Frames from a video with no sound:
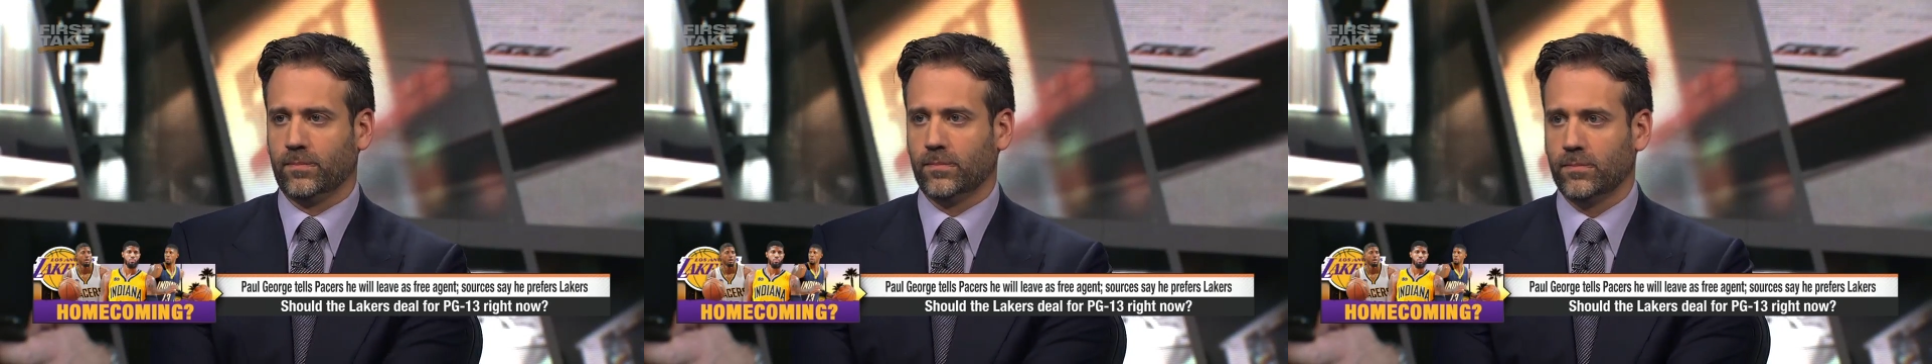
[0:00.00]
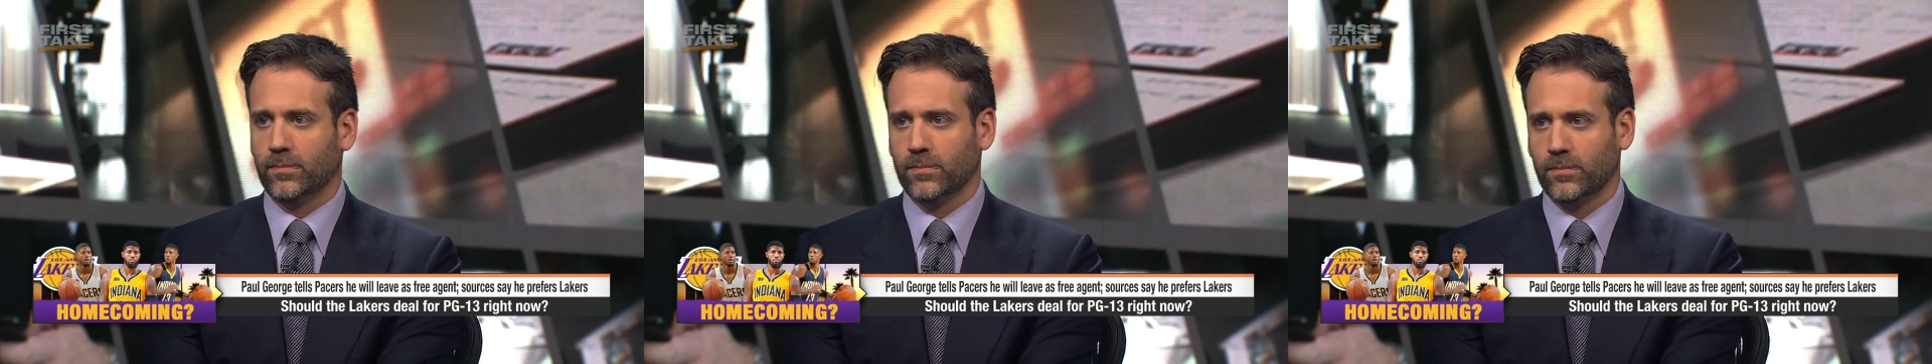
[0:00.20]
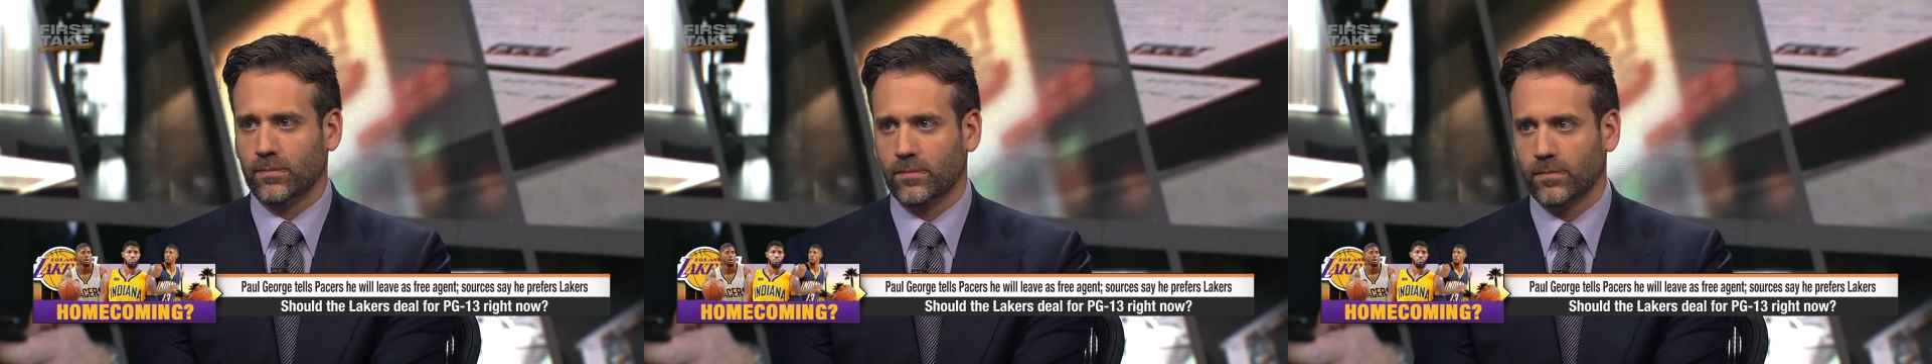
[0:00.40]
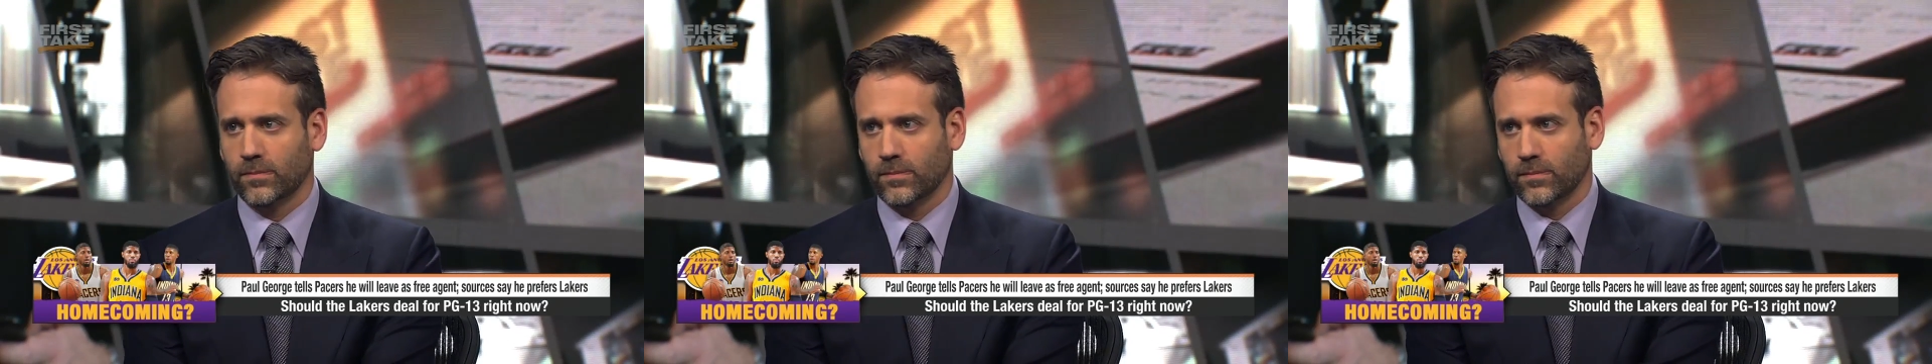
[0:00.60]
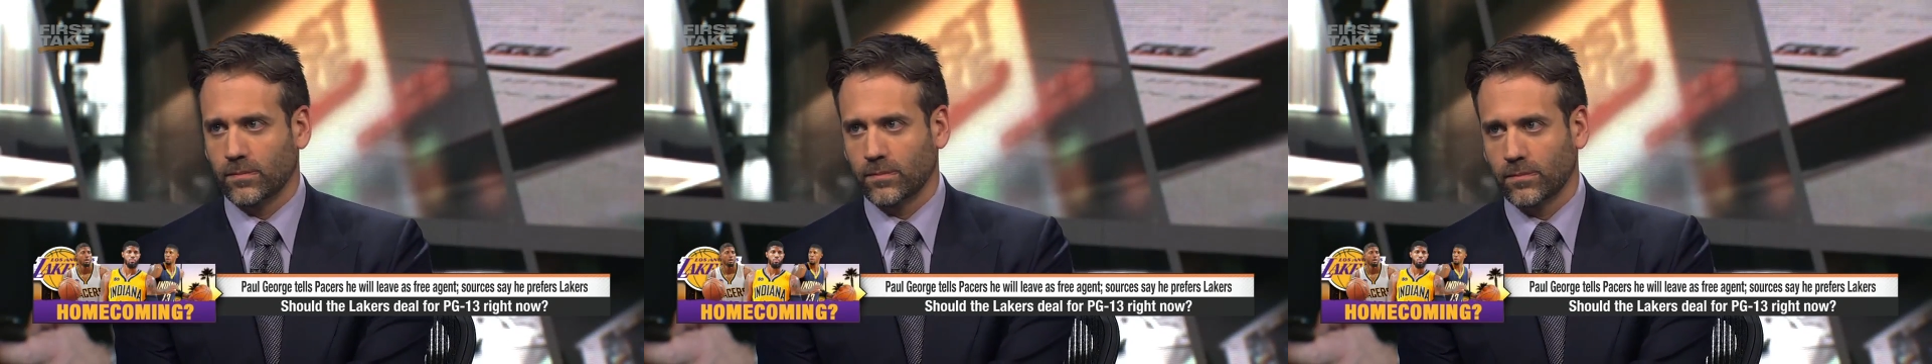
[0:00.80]
I think you're
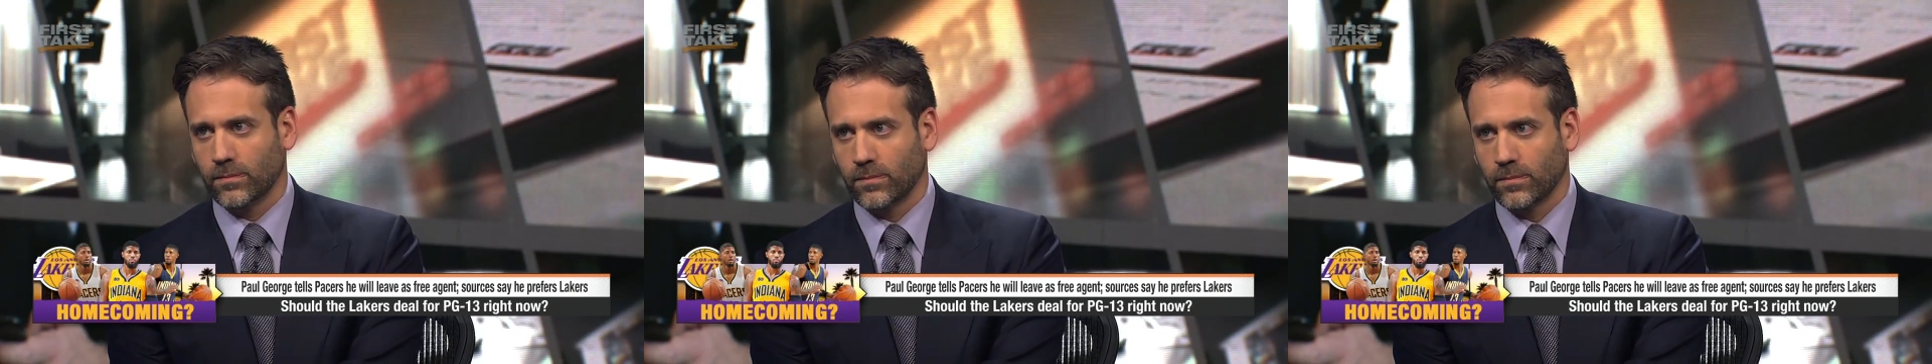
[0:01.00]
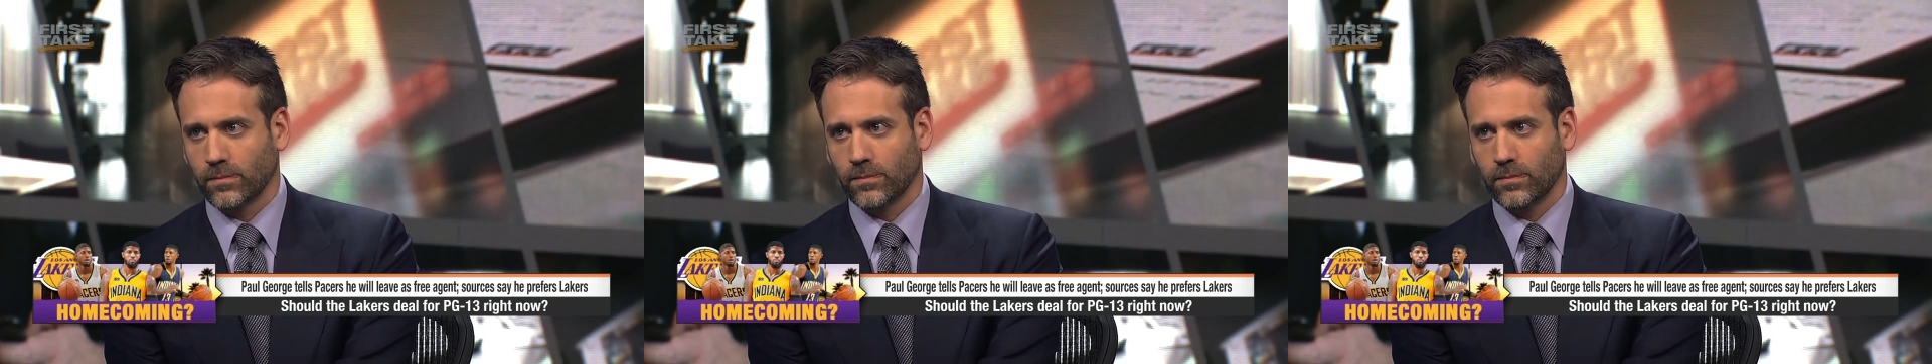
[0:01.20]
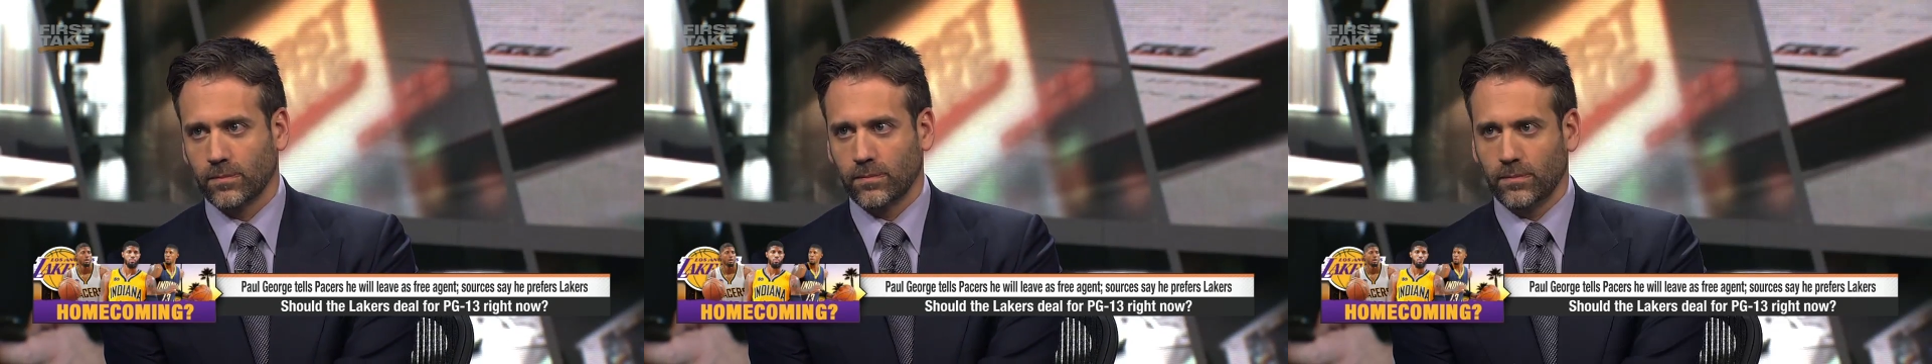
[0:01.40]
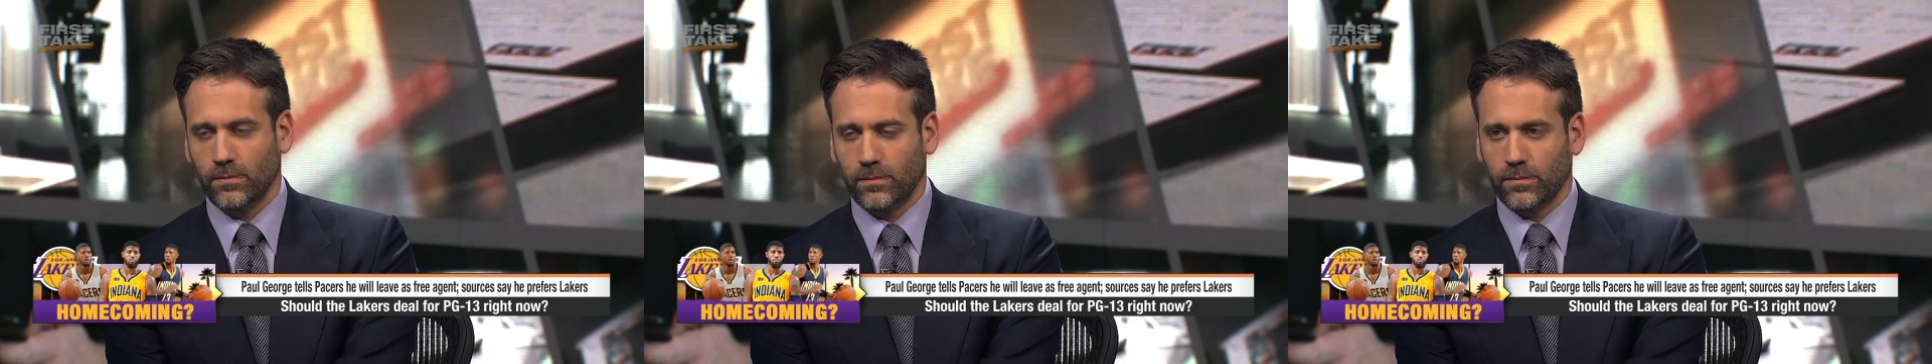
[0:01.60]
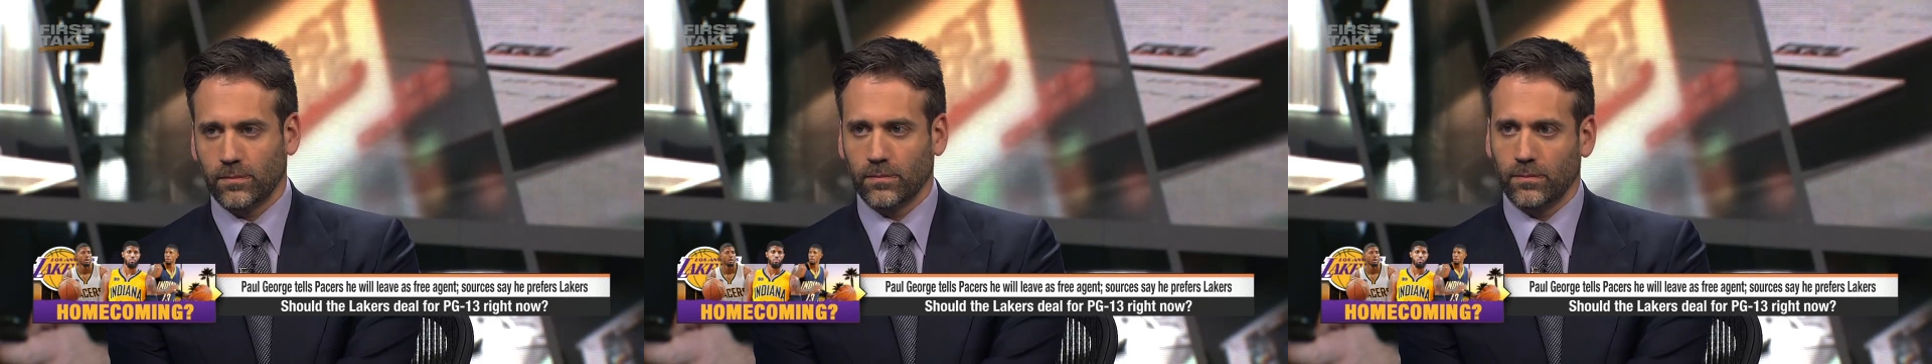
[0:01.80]
tripping. And the reason I
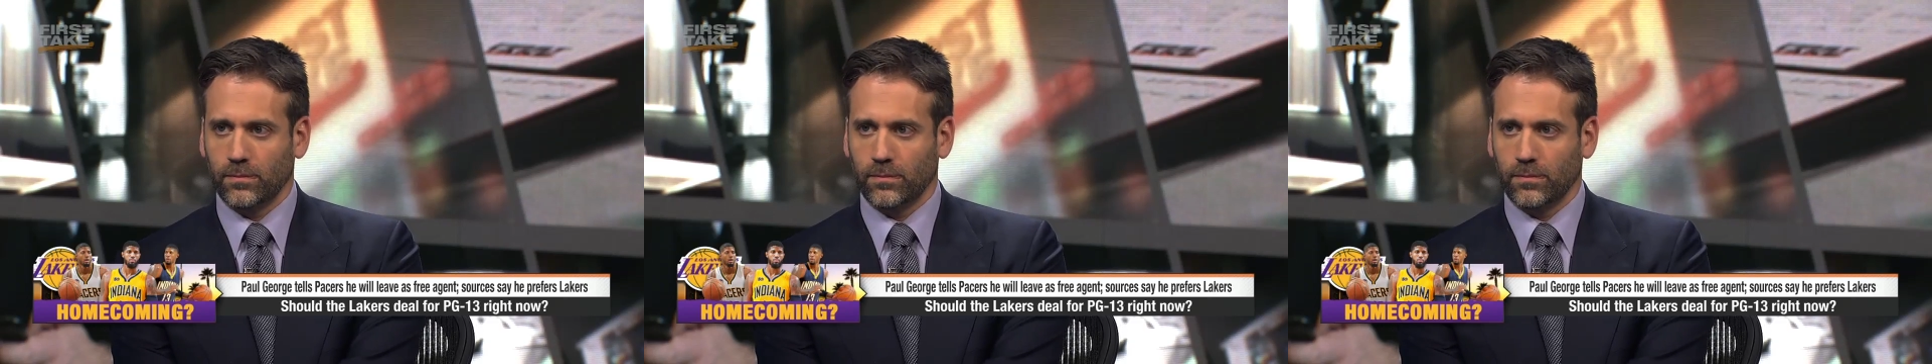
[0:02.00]
think you're